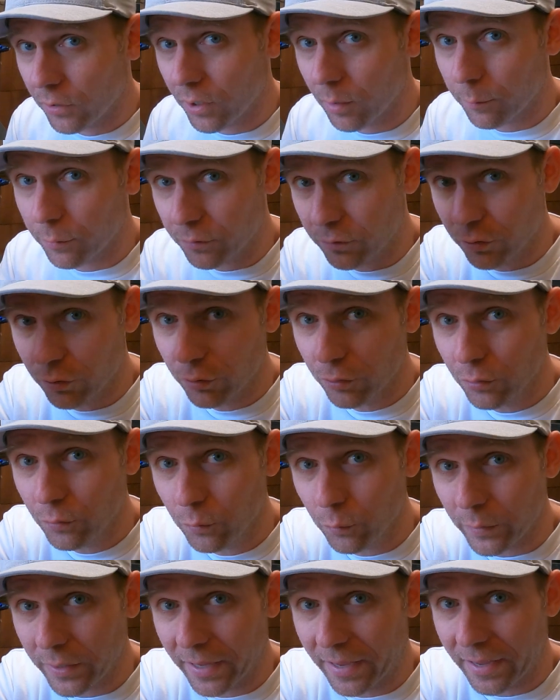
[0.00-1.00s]
Number
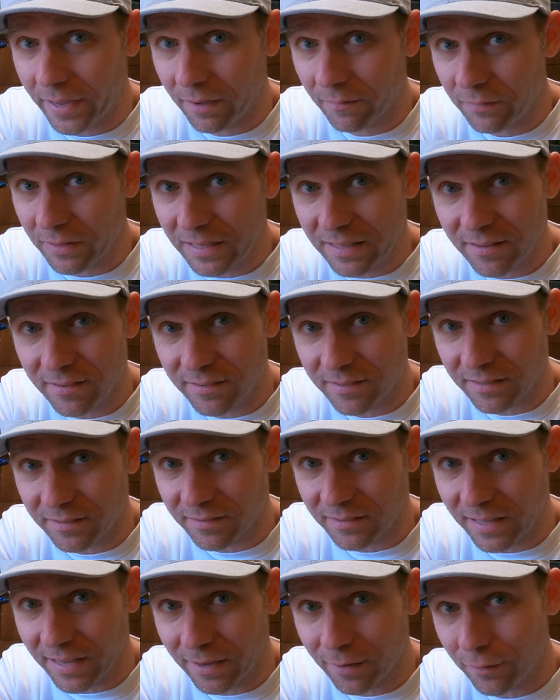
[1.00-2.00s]
two, we have
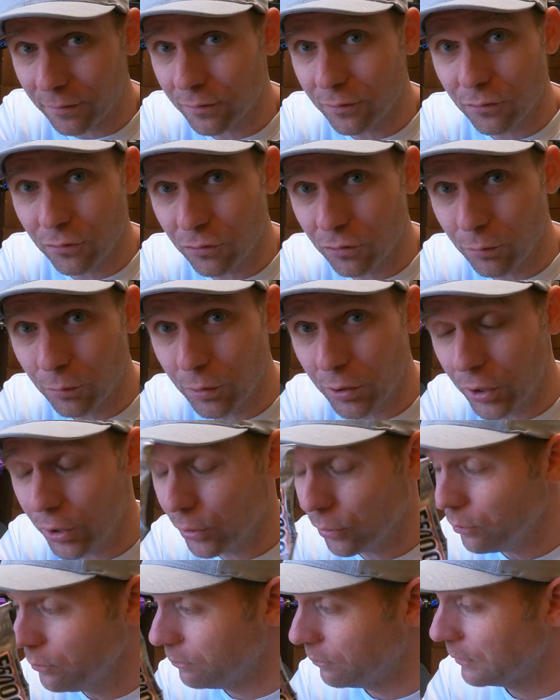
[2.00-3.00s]
E6000 shoe
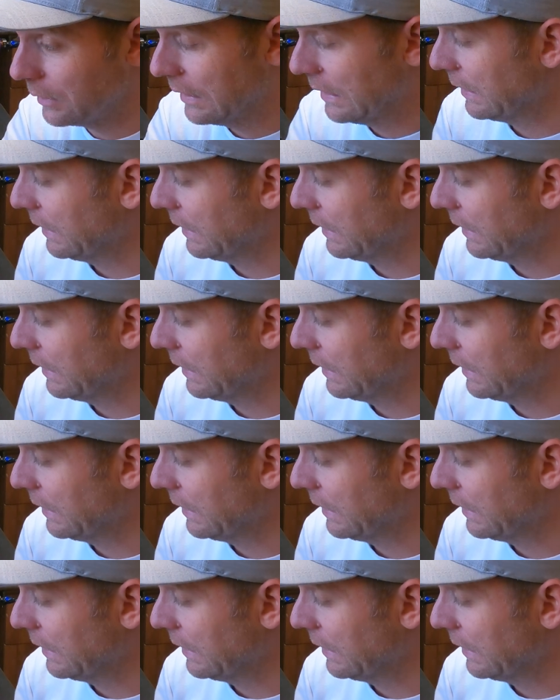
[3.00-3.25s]
goo.